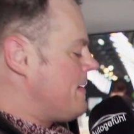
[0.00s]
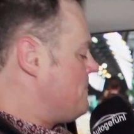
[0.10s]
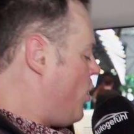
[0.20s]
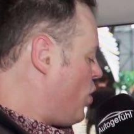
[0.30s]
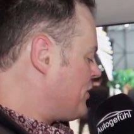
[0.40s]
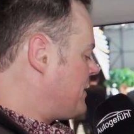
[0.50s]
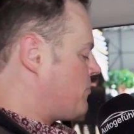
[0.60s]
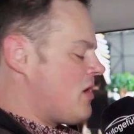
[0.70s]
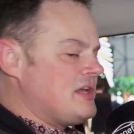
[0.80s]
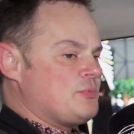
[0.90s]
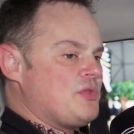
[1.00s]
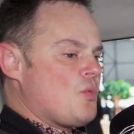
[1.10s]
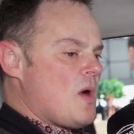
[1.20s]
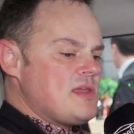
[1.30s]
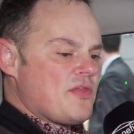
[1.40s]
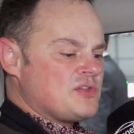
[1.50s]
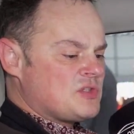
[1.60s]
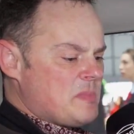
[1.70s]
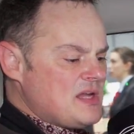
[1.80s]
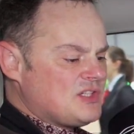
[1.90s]
I'm more than impressed with the way that the
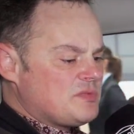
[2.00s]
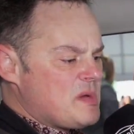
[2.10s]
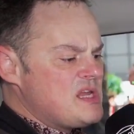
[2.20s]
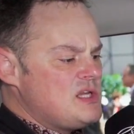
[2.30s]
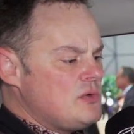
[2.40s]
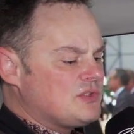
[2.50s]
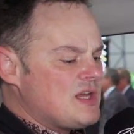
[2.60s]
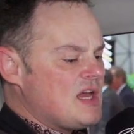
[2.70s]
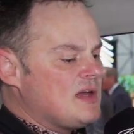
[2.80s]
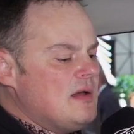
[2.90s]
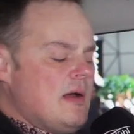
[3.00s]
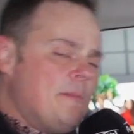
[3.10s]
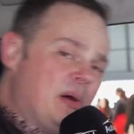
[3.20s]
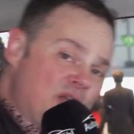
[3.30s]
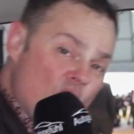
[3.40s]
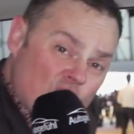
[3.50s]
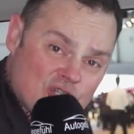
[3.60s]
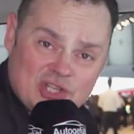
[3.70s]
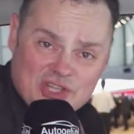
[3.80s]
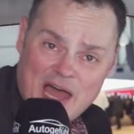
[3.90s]
space is being used here. But not
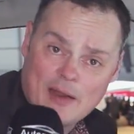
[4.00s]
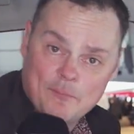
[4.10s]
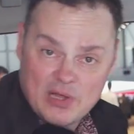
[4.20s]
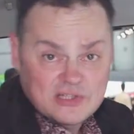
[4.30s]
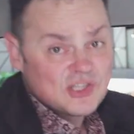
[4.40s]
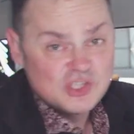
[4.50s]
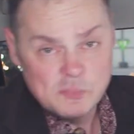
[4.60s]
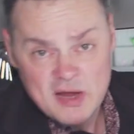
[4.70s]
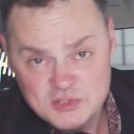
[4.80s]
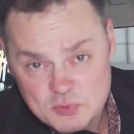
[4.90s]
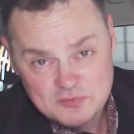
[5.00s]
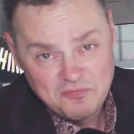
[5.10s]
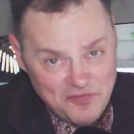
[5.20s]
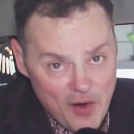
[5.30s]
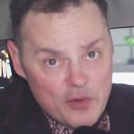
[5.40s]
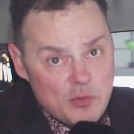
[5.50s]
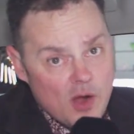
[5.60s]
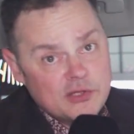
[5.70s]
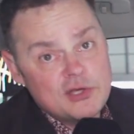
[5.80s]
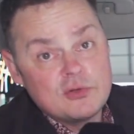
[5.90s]
just that, because the space was very
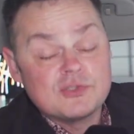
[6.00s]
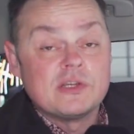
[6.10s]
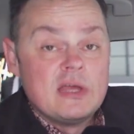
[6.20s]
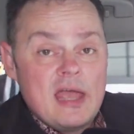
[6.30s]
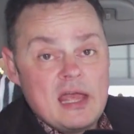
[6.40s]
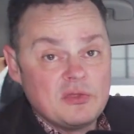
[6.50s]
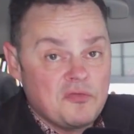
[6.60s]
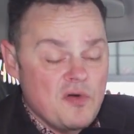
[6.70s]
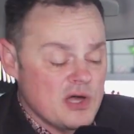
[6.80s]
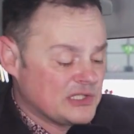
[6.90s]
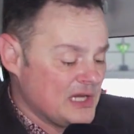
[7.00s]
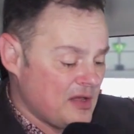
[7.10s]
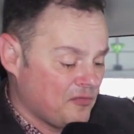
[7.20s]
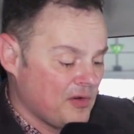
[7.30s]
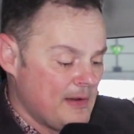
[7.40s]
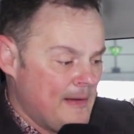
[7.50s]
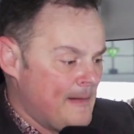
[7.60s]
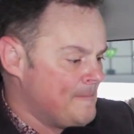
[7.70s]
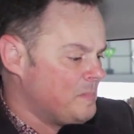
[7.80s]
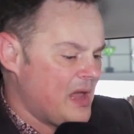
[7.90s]
well used in the first Leaf.
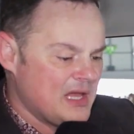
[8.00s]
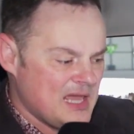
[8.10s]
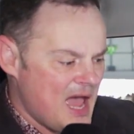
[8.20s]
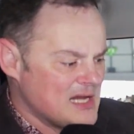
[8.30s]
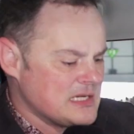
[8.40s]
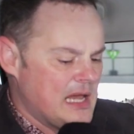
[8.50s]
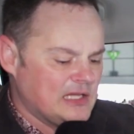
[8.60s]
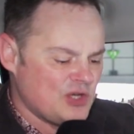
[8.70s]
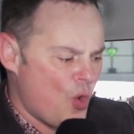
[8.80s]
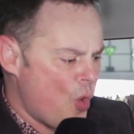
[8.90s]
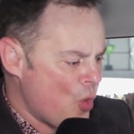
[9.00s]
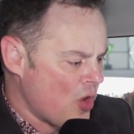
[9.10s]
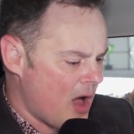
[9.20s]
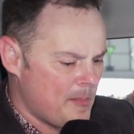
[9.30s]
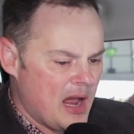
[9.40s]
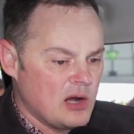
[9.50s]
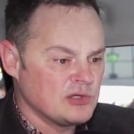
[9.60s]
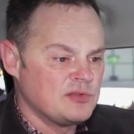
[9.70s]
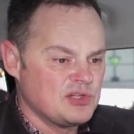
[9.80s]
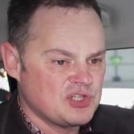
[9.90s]
Again, it's all
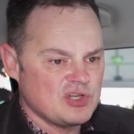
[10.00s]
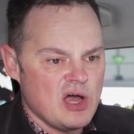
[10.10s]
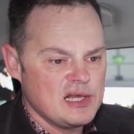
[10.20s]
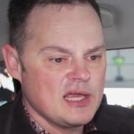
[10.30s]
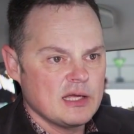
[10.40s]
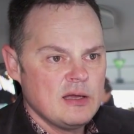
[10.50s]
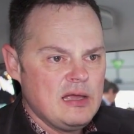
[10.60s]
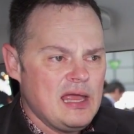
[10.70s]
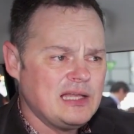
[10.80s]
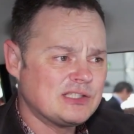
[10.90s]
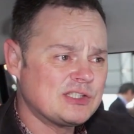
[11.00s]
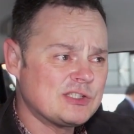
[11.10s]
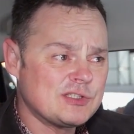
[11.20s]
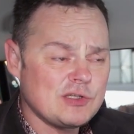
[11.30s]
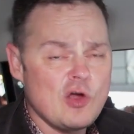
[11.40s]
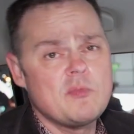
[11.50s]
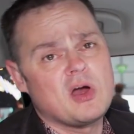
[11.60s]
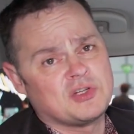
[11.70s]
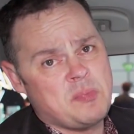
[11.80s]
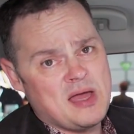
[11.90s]
about the styling. It's so
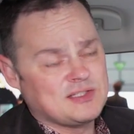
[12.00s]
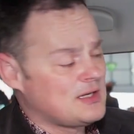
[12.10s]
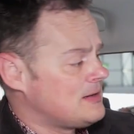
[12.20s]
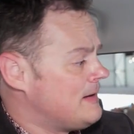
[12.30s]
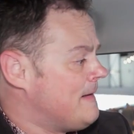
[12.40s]
much better.